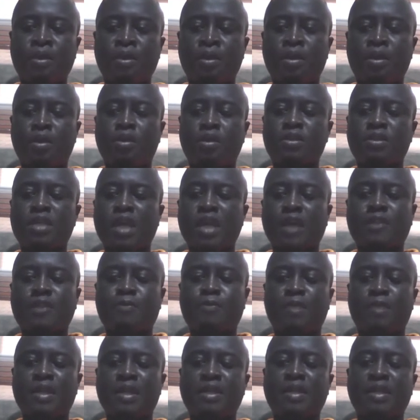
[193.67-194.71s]
Don't
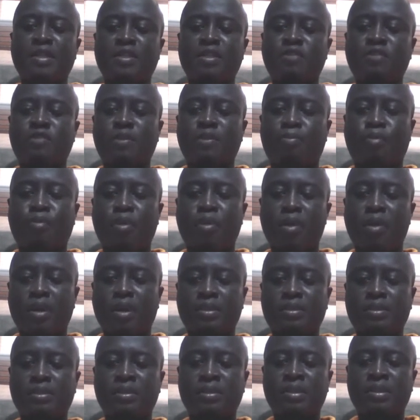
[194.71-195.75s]
explain the details of the
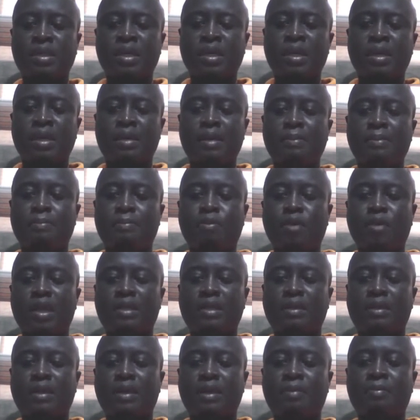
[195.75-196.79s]
product.
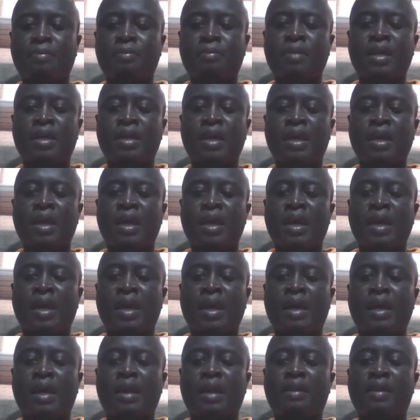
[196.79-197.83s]
Bullet them,
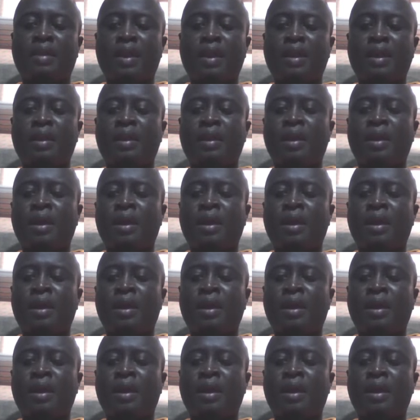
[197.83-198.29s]
and then